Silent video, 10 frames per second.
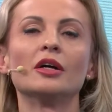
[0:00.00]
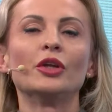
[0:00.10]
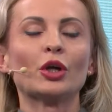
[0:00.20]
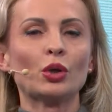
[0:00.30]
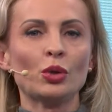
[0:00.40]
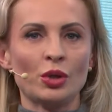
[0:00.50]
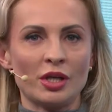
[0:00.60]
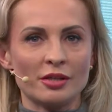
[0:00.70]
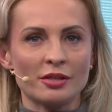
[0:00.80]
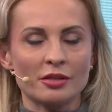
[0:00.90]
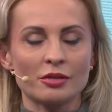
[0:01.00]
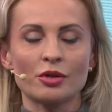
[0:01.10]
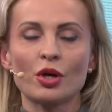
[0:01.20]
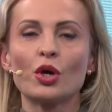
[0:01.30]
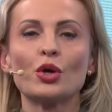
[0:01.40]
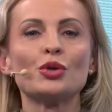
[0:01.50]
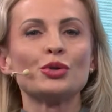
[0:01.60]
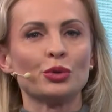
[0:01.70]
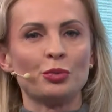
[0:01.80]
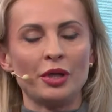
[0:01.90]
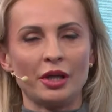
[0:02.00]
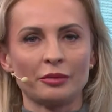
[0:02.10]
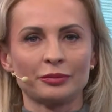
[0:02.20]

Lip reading: The clue should be.